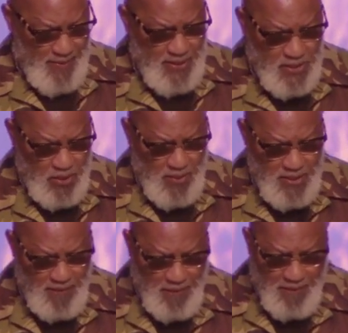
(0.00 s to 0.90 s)
These
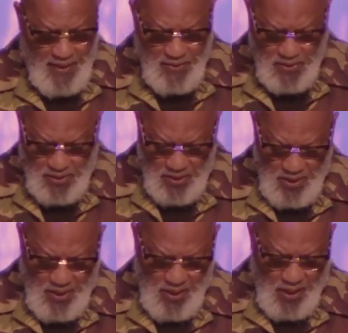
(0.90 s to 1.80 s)
series of events
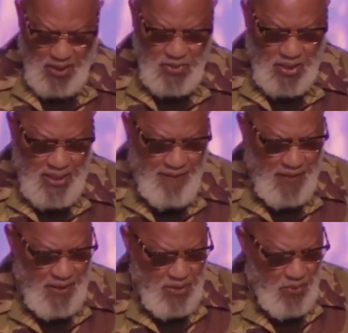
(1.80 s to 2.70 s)
are
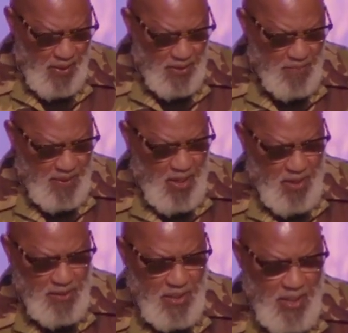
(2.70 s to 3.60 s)
significant to us
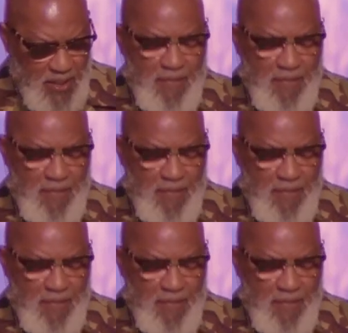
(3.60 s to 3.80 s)
because